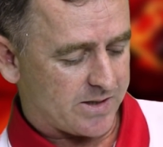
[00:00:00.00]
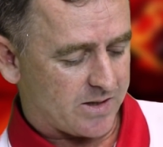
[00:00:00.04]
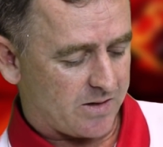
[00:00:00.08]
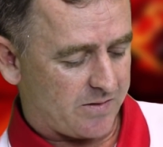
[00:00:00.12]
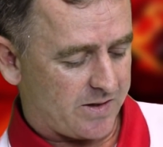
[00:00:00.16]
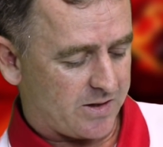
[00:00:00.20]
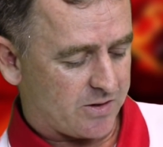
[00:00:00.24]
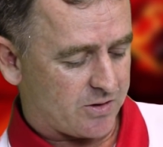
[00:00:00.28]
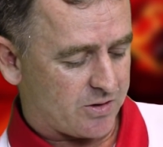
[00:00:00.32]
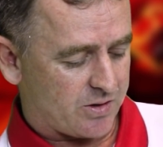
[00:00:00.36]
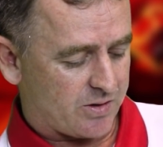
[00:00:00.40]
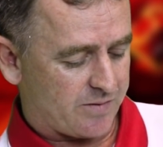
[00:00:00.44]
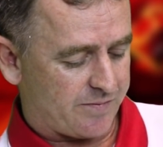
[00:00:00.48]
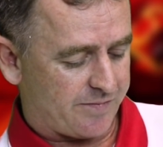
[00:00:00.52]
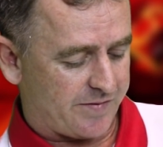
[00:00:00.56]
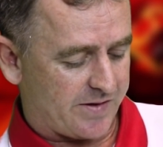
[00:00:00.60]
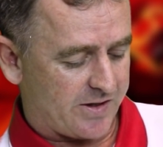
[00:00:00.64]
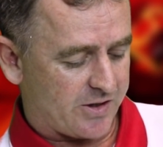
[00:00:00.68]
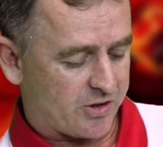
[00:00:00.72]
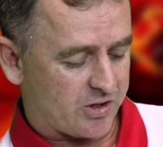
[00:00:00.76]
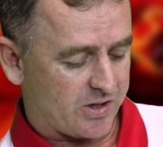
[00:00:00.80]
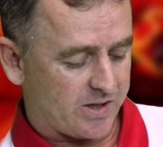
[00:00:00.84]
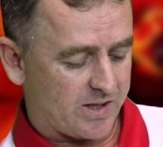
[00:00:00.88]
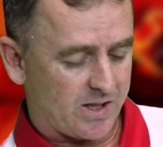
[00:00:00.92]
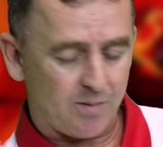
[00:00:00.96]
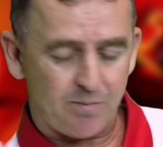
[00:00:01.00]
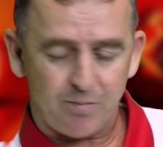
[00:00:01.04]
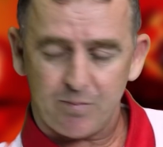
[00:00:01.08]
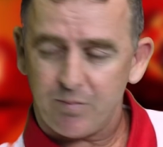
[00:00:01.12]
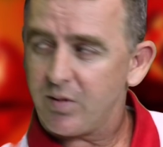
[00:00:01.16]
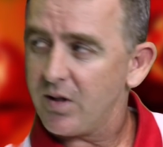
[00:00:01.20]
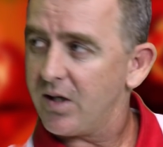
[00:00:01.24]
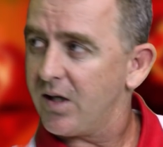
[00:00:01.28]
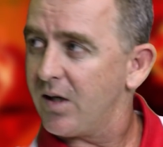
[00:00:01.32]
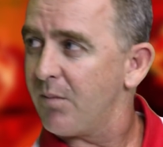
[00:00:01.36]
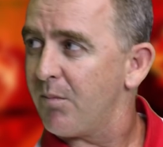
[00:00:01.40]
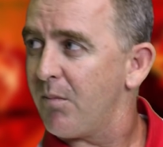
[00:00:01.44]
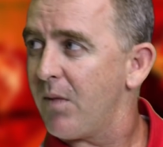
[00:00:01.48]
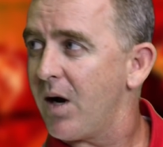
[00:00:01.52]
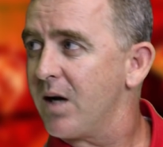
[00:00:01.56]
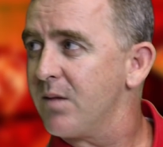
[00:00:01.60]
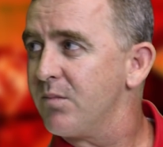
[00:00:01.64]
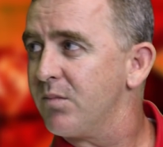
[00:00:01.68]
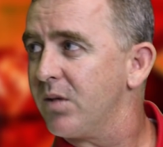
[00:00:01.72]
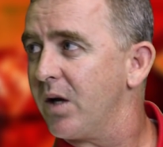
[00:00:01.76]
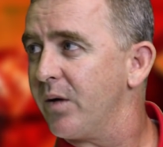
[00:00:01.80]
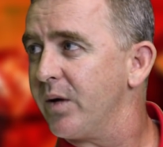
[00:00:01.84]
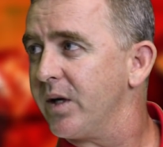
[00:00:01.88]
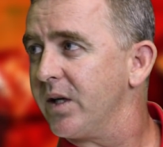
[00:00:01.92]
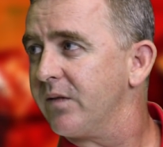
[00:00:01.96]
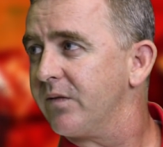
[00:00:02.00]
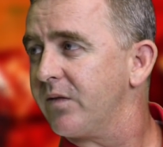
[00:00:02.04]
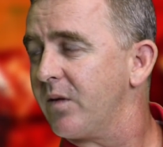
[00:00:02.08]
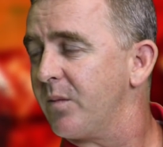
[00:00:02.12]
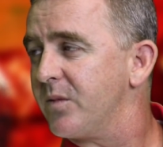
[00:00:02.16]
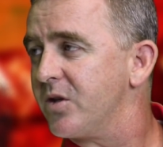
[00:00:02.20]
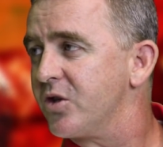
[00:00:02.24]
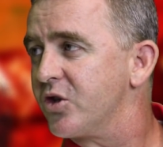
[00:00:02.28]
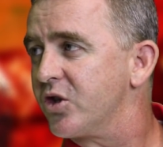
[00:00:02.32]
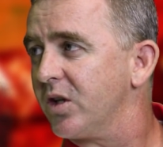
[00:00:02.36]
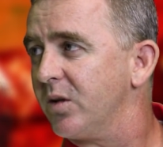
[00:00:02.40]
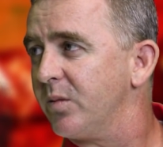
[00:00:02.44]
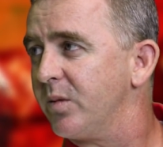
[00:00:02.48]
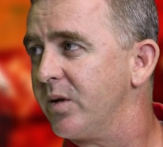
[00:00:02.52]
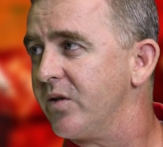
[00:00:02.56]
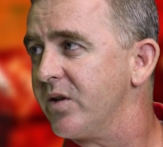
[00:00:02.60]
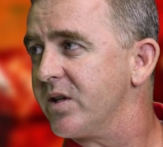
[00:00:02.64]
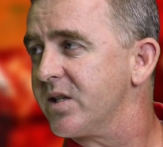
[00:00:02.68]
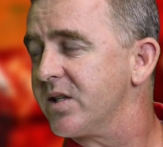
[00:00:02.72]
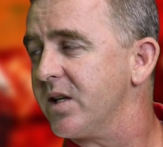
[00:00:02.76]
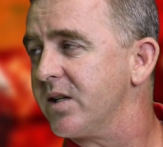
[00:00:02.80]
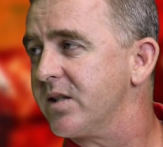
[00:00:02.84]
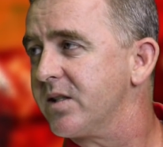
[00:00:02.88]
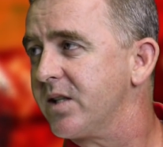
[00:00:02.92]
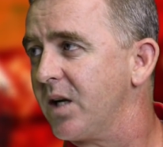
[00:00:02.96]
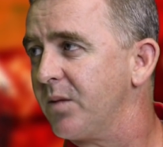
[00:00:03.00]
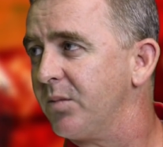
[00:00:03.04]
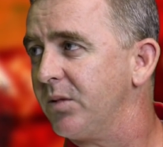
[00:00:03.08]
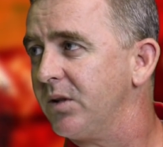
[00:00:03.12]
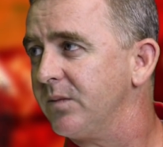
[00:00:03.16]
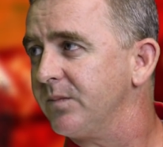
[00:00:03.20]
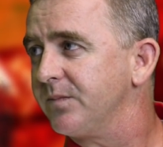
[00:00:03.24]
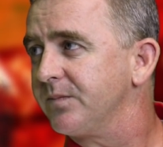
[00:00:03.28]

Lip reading: All right, and then to finish it up, mind-blowing from the Gilbert Rousset